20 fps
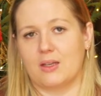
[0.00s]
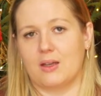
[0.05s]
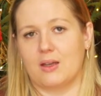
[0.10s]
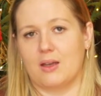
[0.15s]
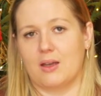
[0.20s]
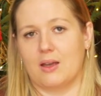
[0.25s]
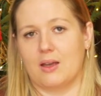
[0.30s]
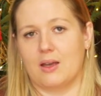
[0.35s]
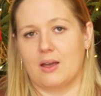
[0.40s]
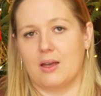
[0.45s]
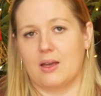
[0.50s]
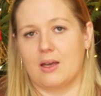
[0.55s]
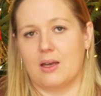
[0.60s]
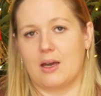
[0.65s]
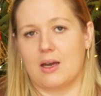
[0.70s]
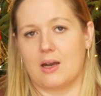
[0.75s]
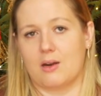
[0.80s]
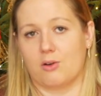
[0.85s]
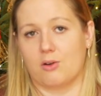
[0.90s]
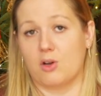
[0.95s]

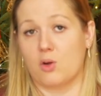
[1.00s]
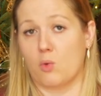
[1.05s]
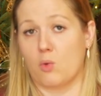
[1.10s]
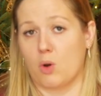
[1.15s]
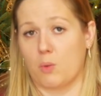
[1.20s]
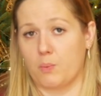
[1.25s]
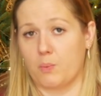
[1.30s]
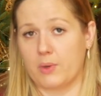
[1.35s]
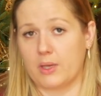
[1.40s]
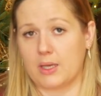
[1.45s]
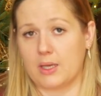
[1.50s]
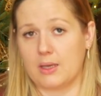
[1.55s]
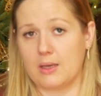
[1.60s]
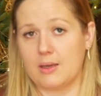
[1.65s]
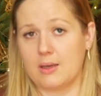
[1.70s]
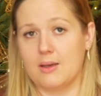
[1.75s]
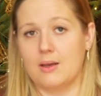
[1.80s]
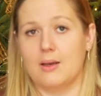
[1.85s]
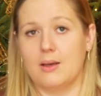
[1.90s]
are gołąbki.